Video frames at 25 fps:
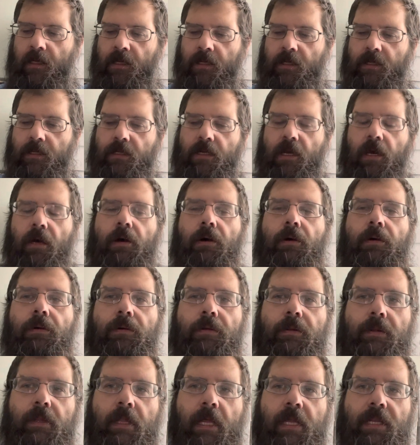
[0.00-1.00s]

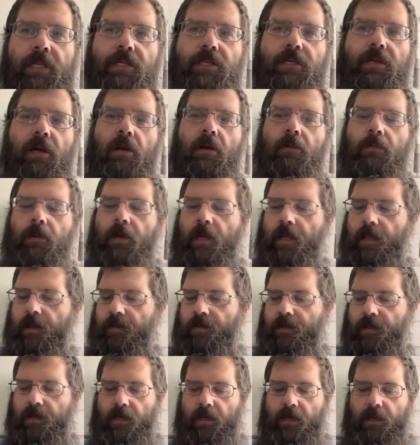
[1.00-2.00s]
So let's start with